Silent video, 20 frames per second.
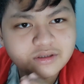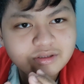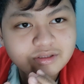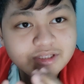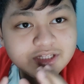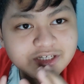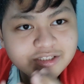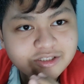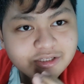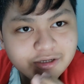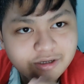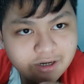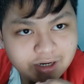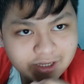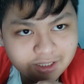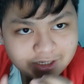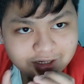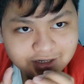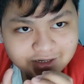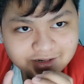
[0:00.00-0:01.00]

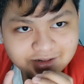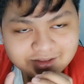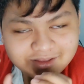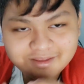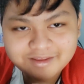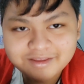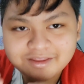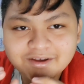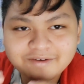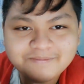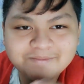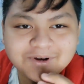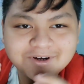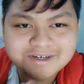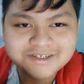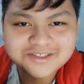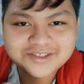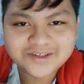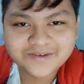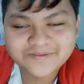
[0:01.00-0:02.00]
literal the
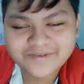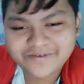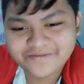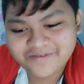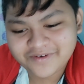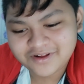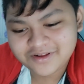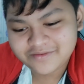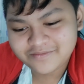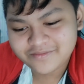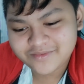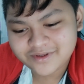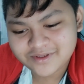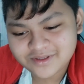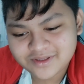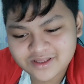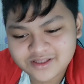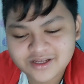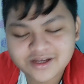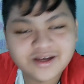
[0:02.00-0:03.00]
parts of the fault,
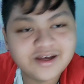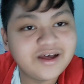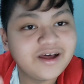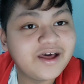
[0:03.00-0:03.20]
the